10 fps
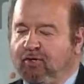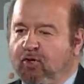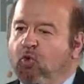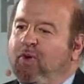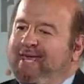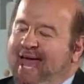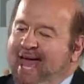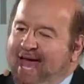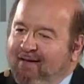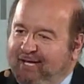We
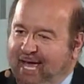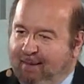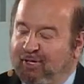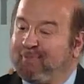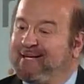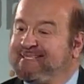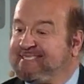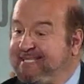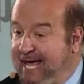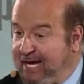have capital, but it's
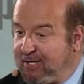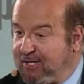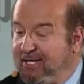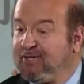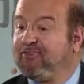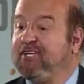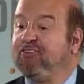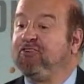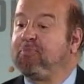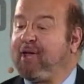dead because it
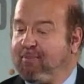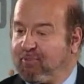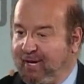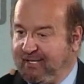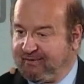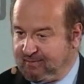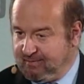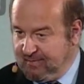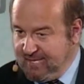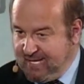isn't paperized.
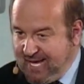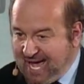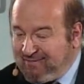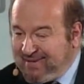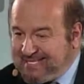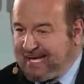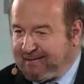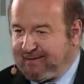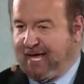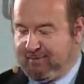Having said
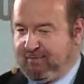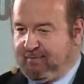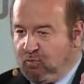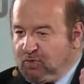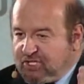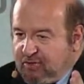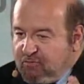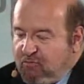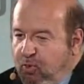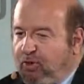that, which is
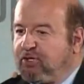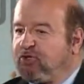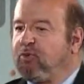important to